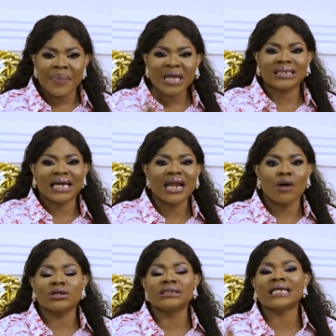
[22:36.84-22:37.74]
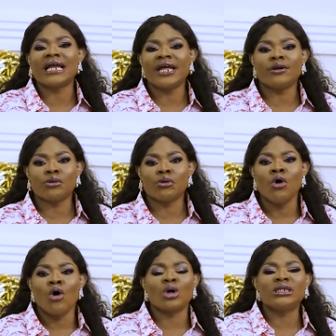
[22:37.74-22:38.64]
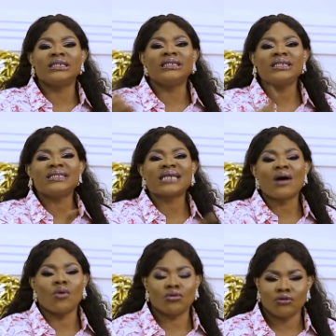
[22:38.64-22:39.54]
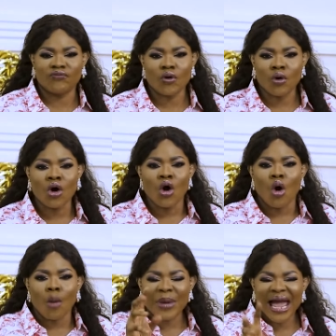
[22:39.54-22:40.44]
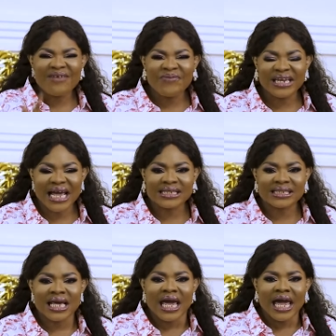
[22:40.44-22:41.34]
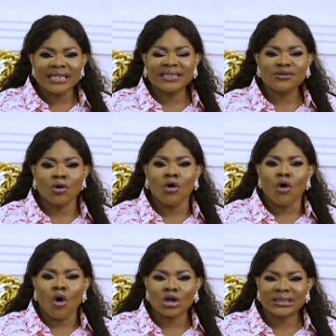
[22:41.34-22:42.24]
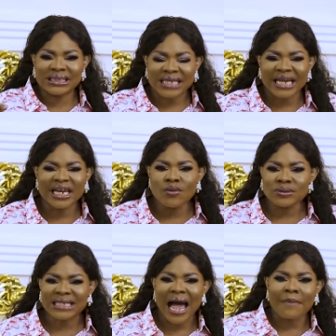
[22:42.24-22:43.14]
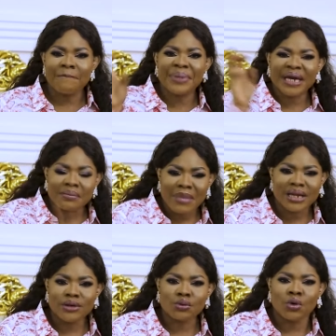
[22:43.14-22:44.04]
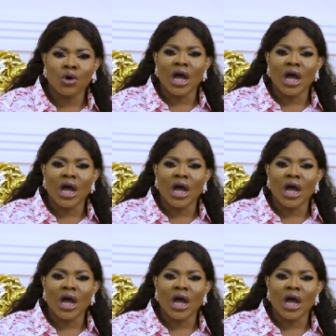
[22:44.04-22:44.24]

picture na odi send no no odi jijisika won krofo ho o pe evidence enti no o send o saa big money no